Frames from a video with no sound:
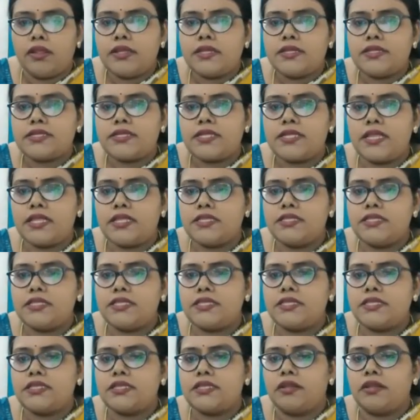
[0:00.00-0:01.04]
Since
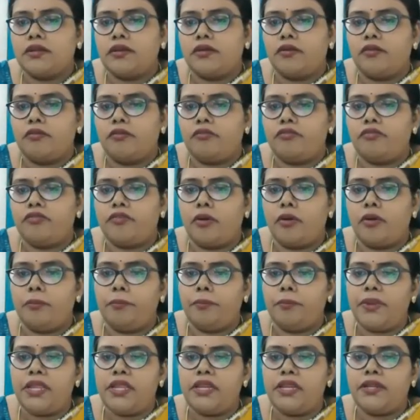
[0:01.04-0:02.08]
from
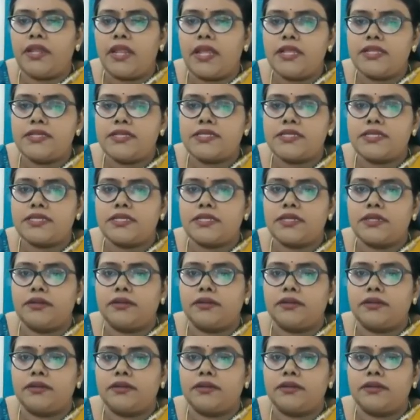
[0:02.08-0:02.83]
P test